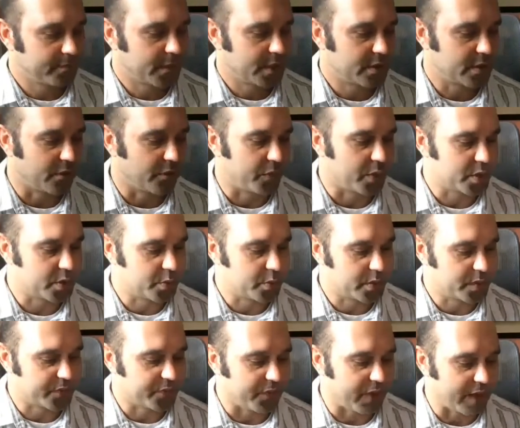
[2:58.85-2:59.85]
So first one
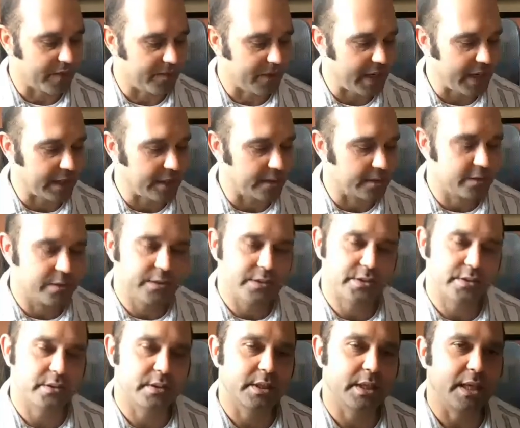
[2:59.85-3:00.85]
was 5-8, so
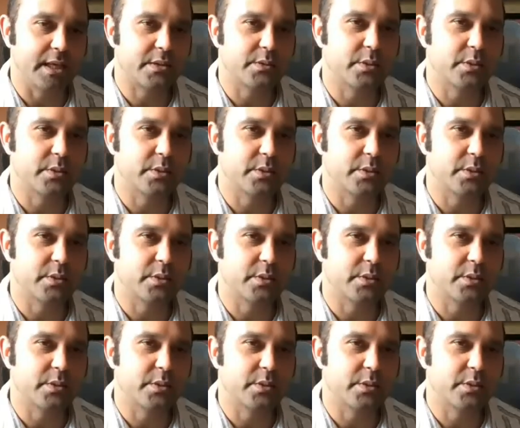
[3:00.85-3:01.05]
the next one